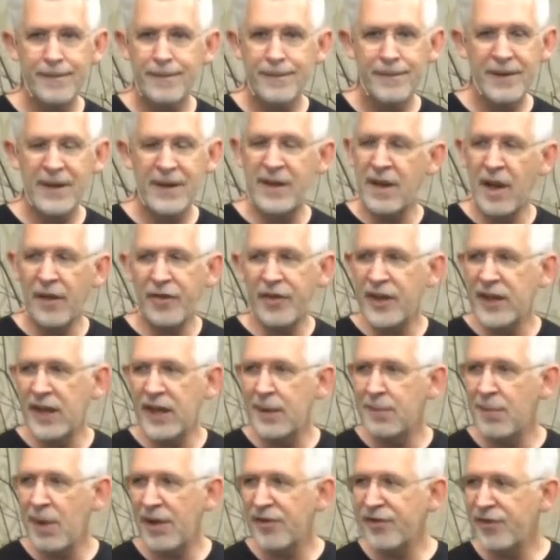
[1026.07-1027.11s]
Nothing
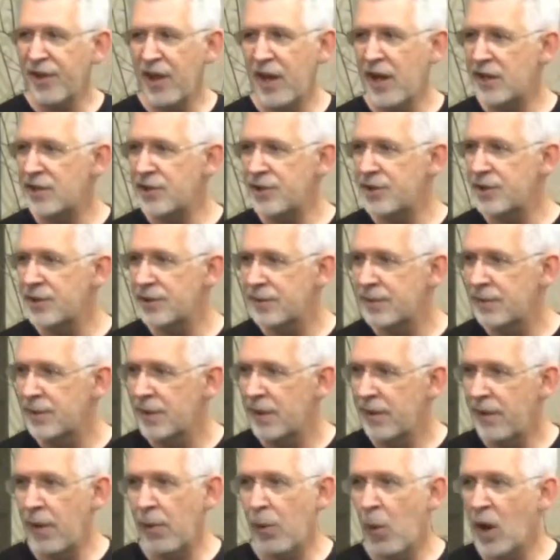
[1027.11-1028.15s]
in my flesh
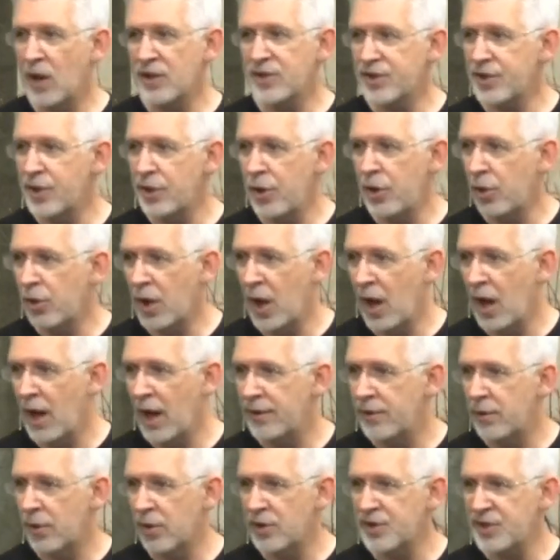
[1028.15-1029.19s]
that wants to know God
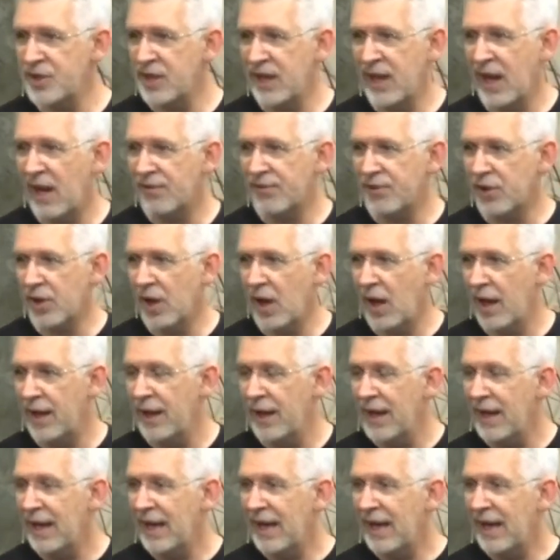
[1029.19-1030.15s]
or seek after God.